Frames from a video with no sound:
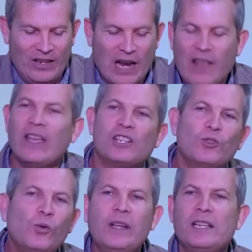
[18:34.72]
And they
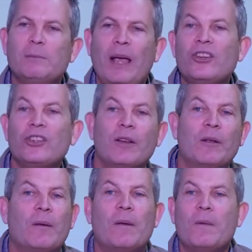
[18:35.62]
saw his
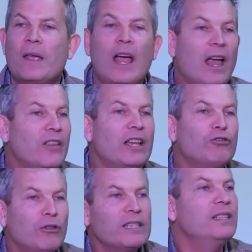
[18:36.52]
passion and they
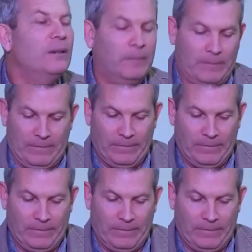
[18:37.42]
trusted him.